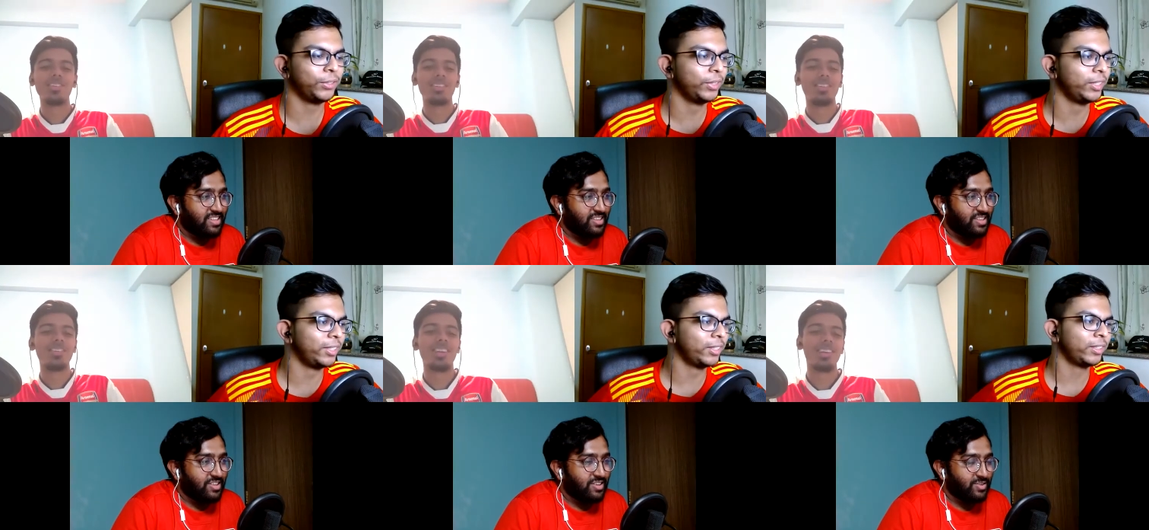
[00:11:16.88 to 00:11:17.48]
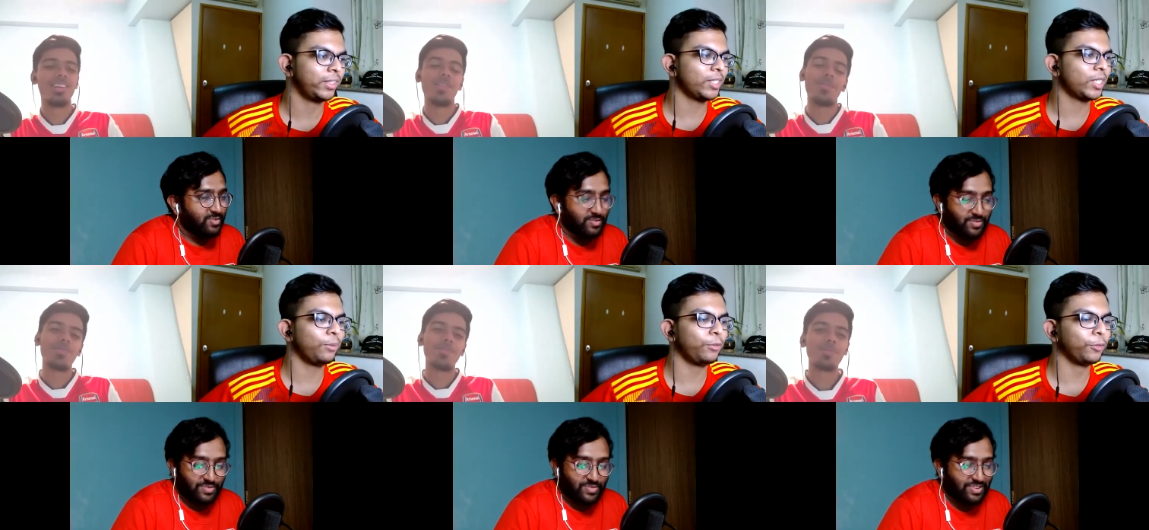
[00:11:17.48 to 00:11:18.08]
Speaker 1: through the oh,
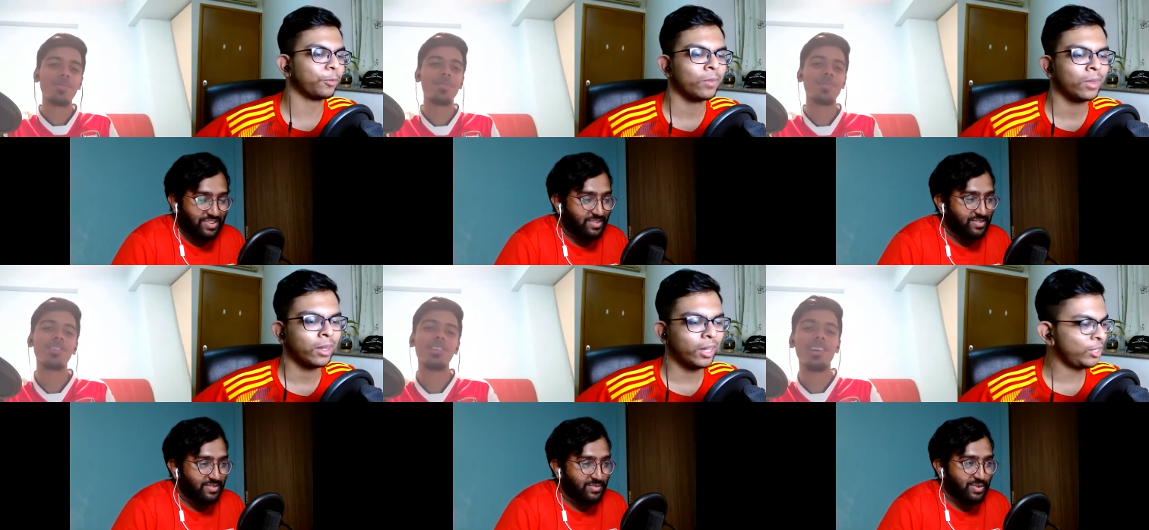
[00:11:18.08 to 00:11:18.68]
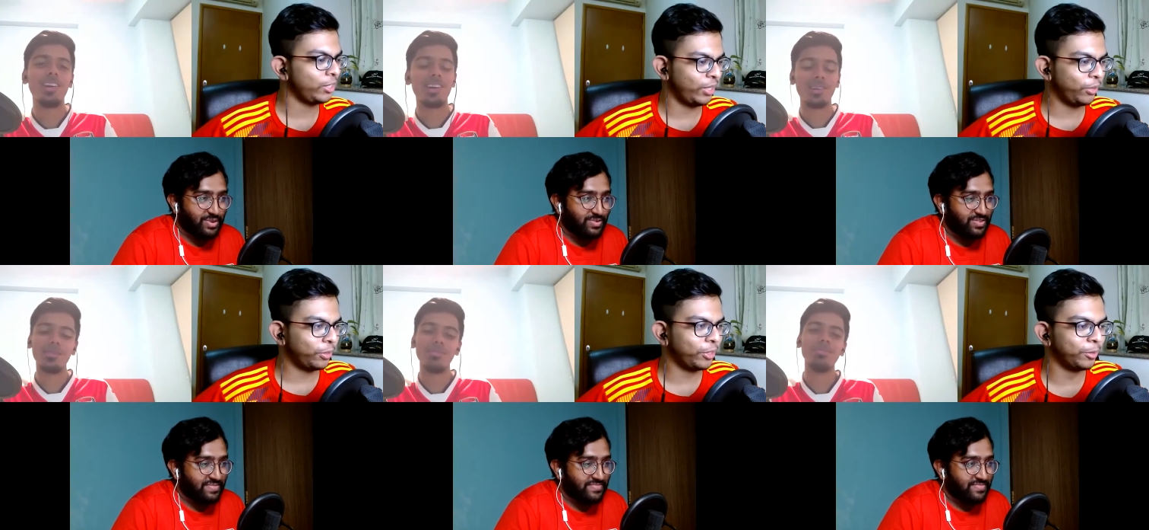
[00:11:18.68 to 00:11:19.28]
escape road. I actually
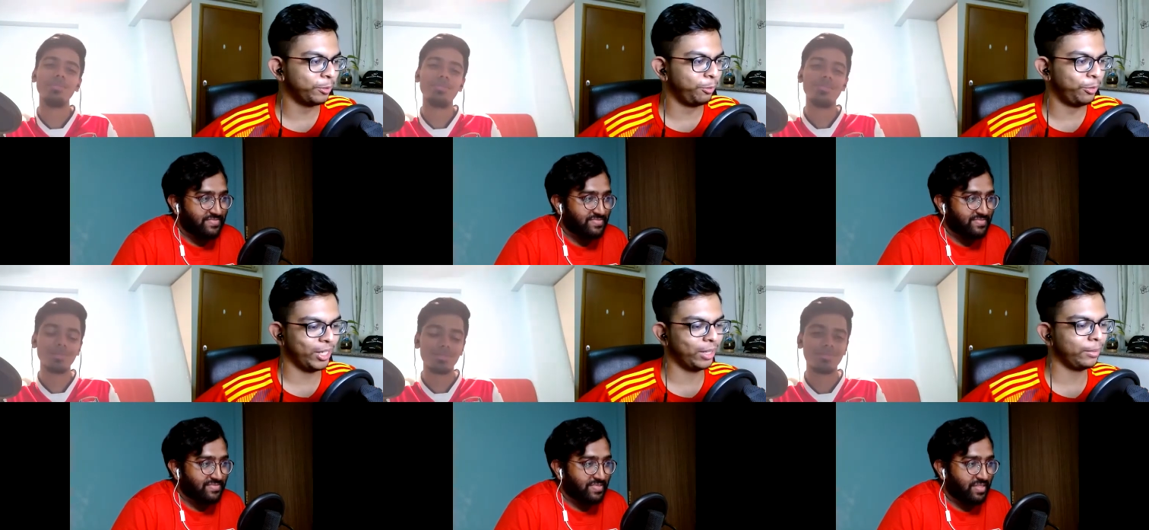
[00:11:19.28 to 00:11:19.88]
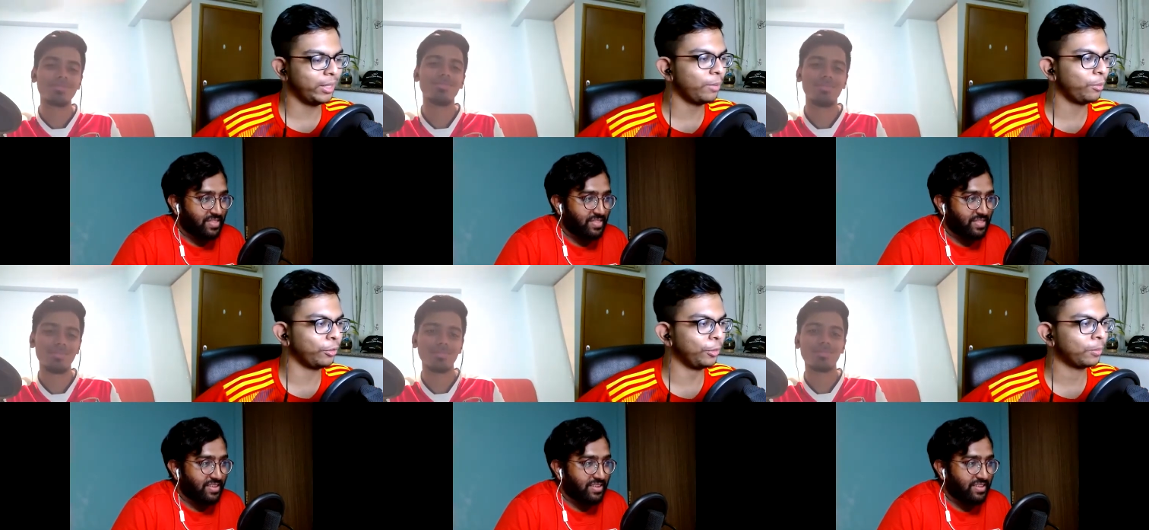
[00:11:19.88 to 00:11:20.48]
did want to bring up that
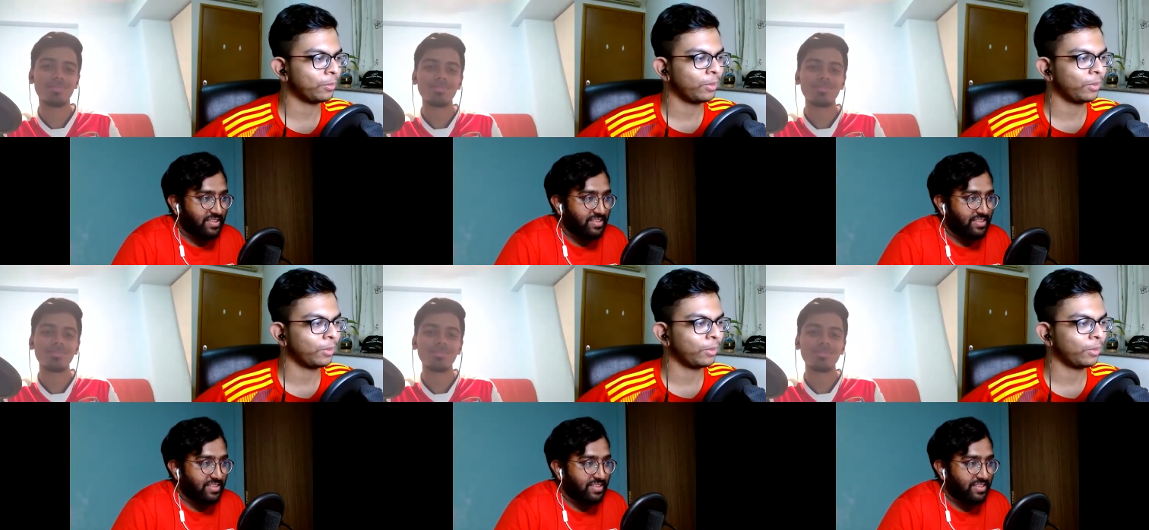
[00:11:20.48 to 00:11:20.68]
point.